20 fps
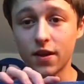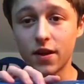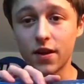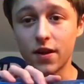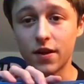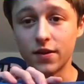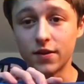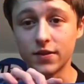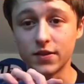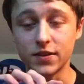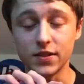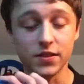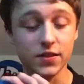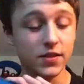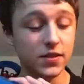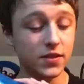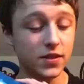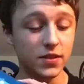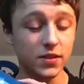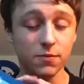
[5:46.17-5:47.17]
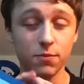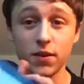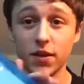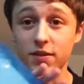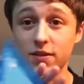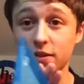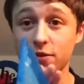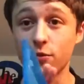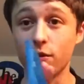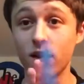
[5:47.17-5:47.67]
and it's a
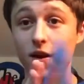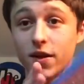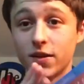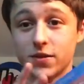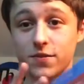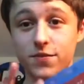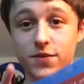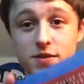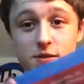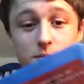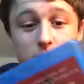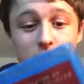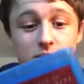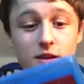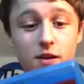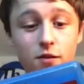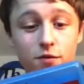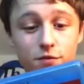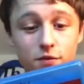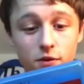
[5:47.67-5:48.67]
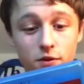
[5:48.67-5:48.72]
place I'd quite like to visit myself,